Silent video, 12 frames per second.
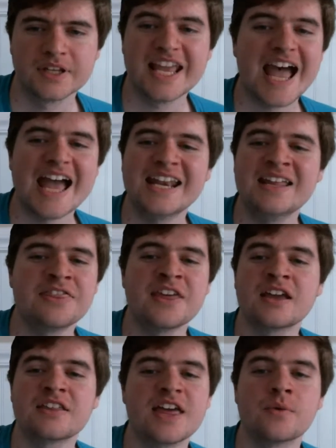Yeah, I didn't
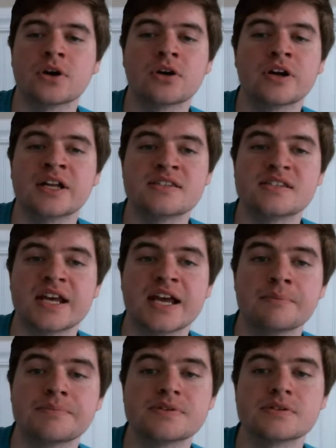think they were green
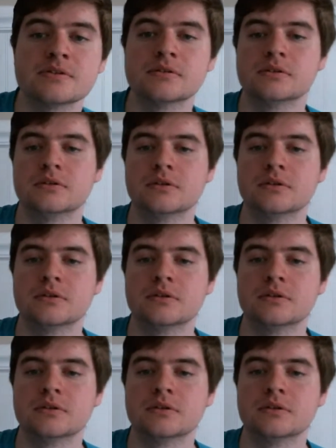stamps.